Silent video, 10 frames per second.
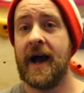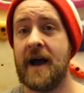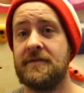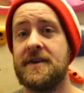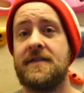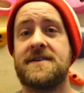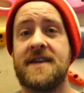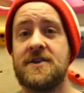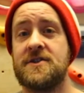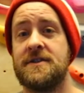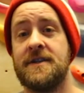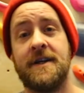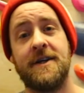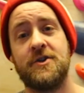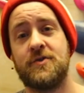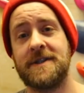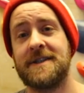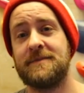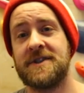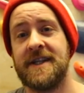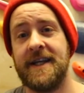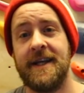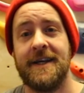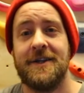have another session, drink some tea,